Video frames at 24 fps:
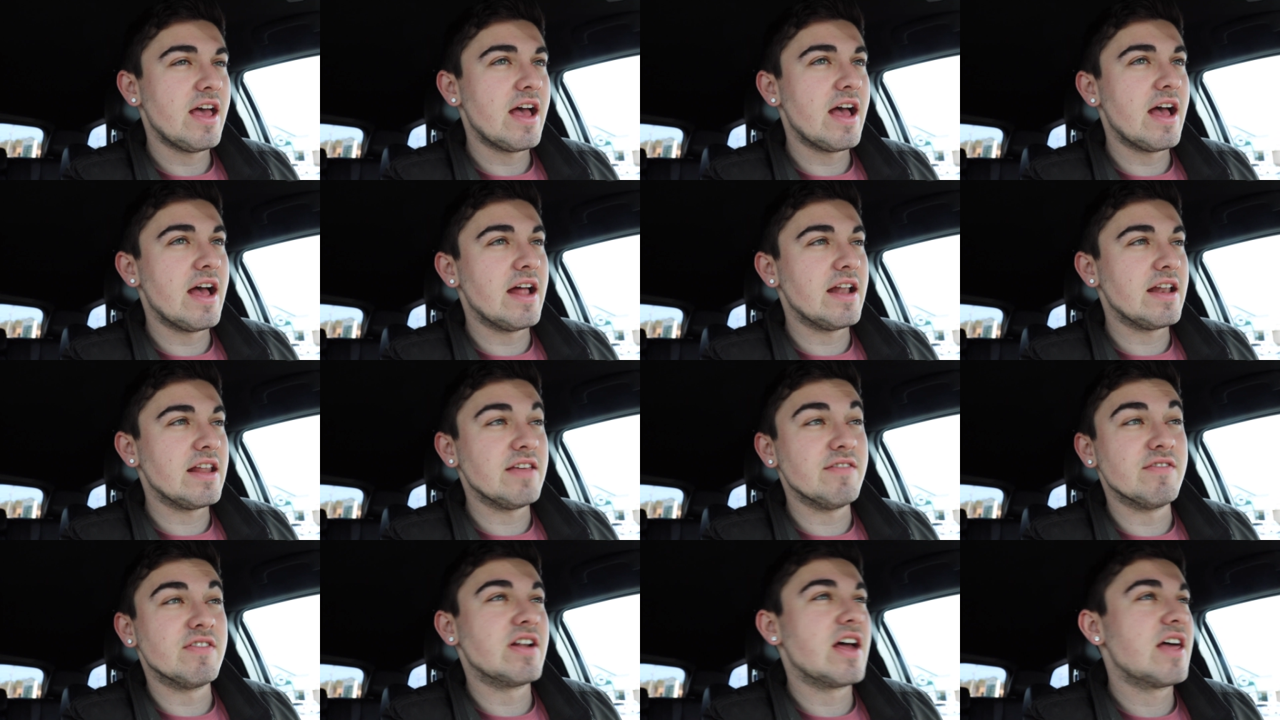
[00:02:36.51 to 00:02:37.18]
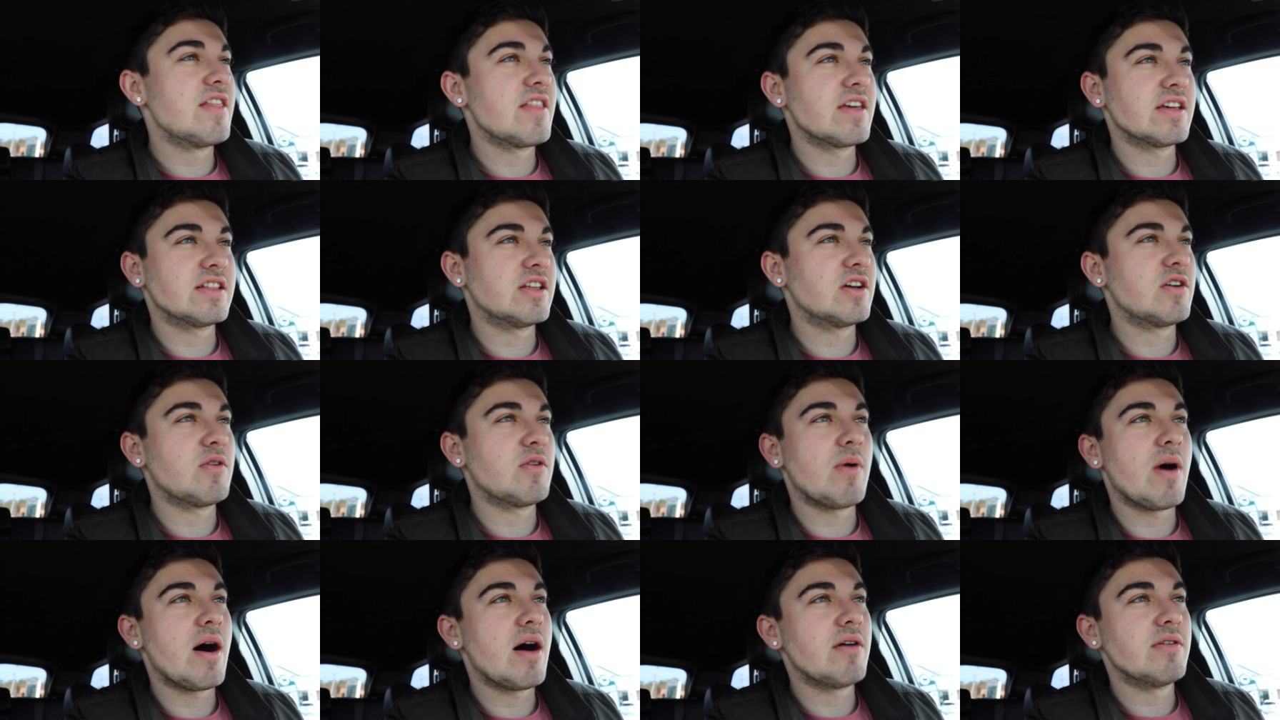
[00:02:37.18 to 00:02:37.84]
And even on like the
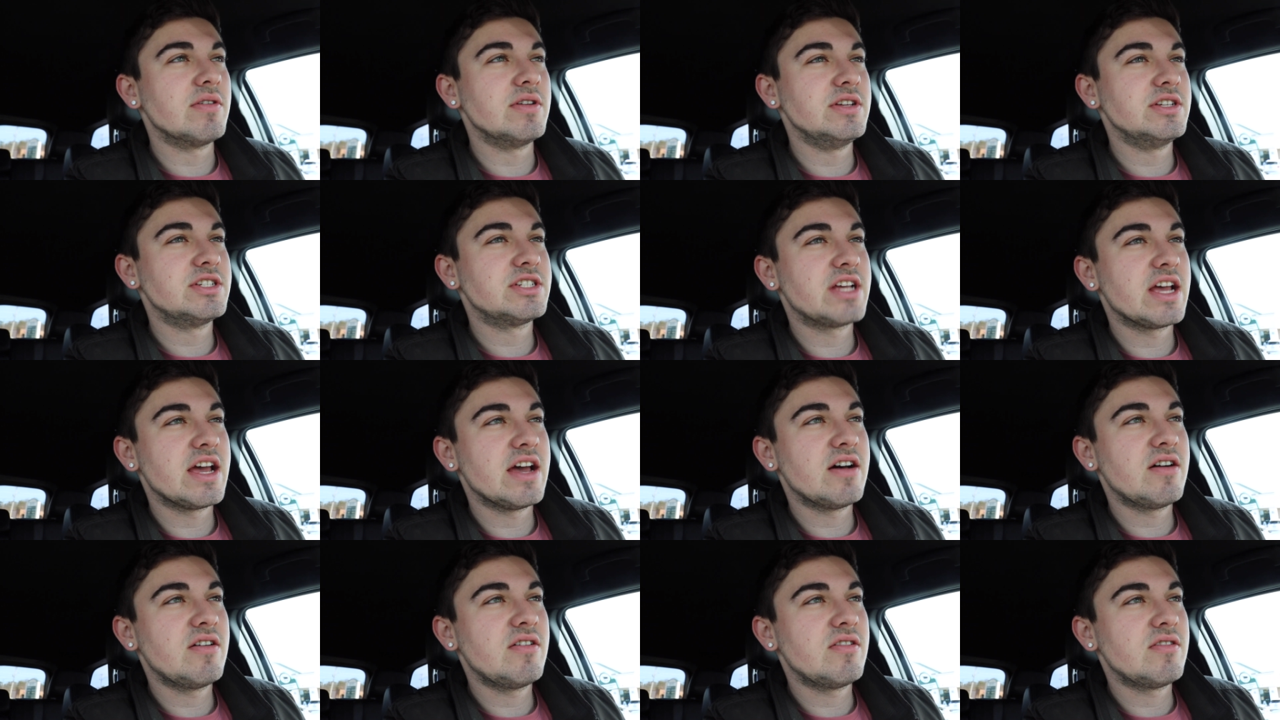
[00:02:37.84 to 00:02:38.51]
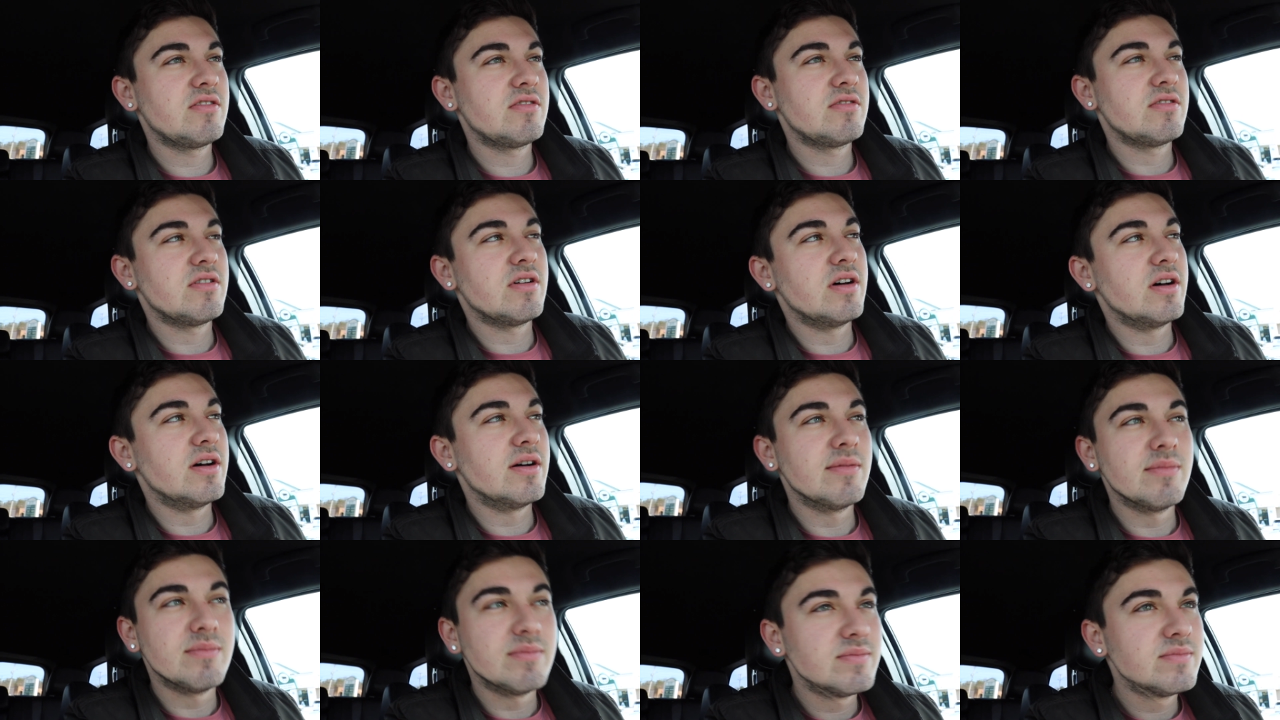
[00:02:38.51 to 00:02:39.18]
quality scale,
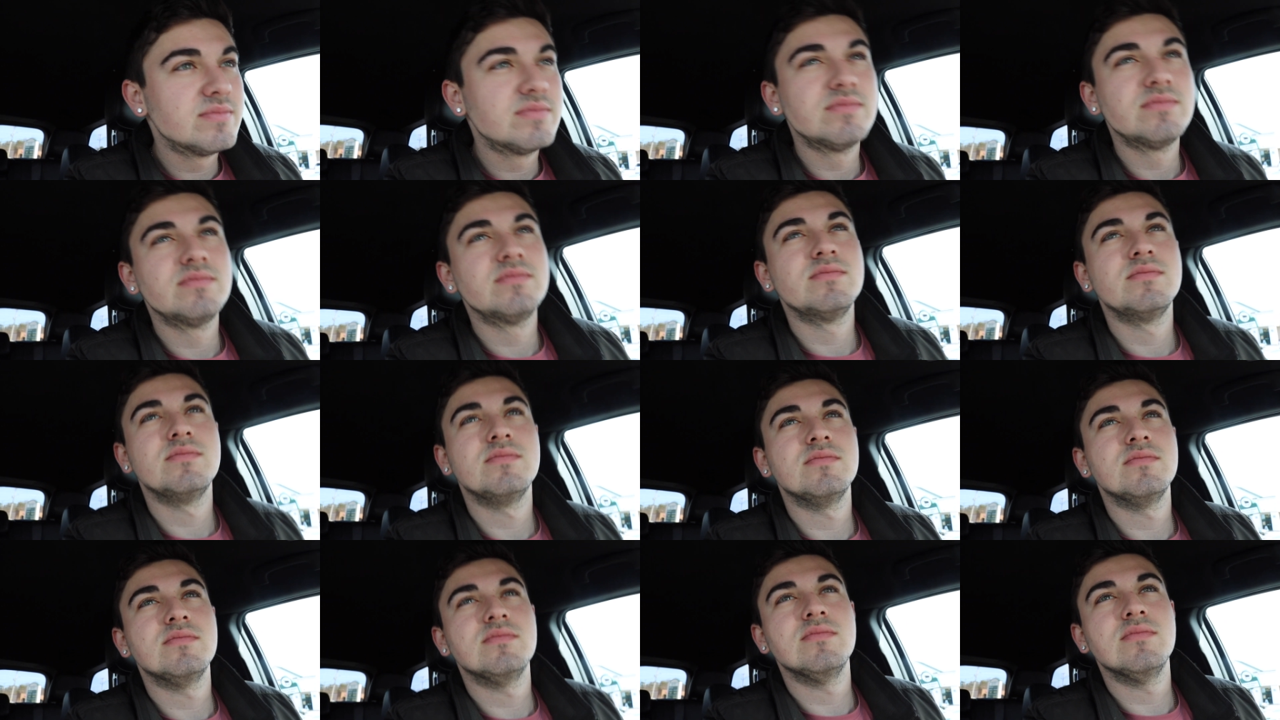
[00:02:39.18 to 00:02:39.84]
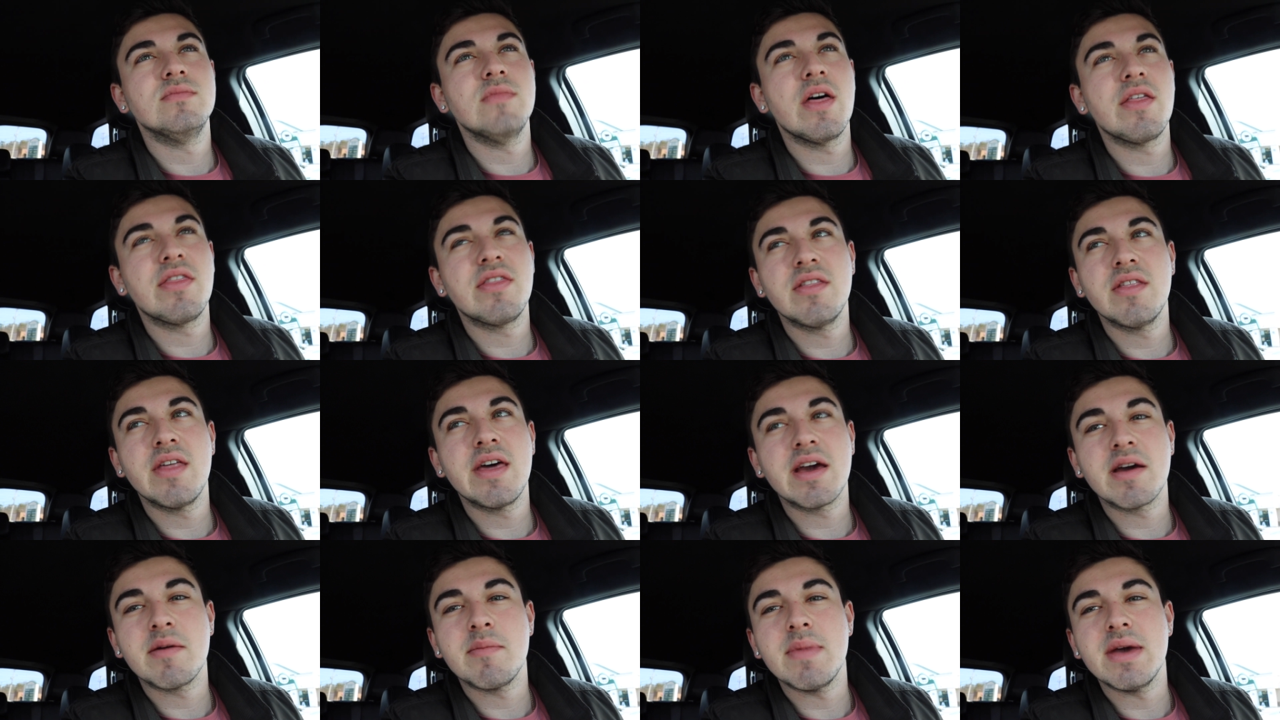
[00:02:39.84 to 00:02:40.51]
nothing
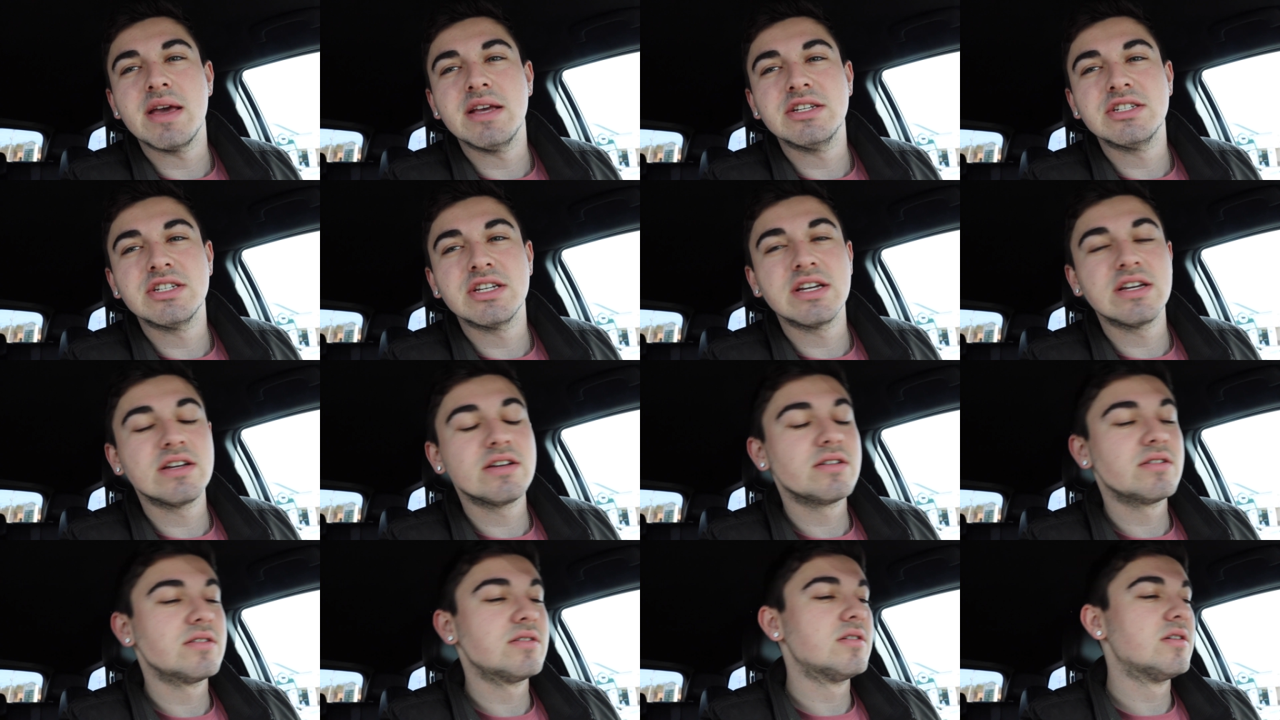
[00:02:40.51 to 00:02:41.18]
like amazing.